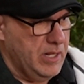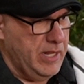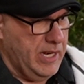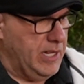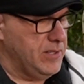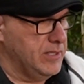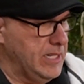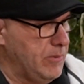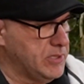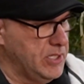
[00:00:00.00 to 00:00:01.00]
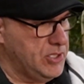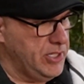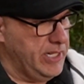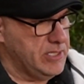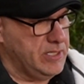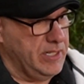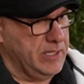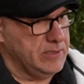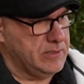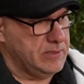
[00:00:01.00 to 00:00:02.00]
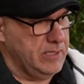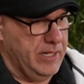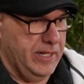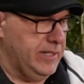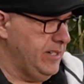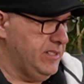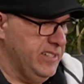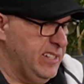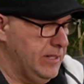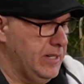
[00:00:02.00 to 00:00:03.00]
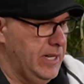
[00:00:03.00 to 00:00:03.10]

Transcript: and I thought that was going to change things, and it didn't.